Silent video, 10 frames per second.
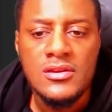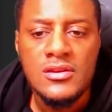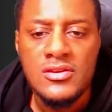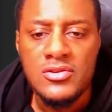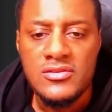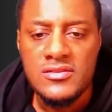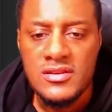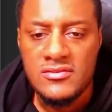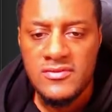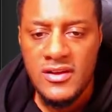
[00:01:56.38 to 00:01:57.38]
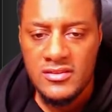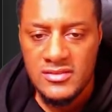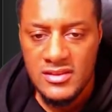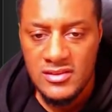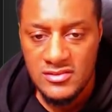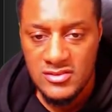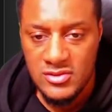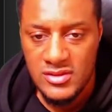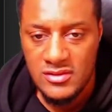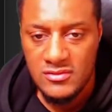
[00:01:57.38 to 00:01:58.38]
you'll see the files there. It's actually still
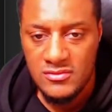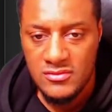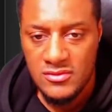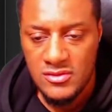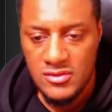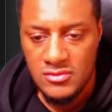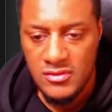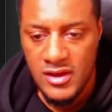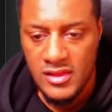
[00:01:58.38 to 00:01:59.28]
there. Right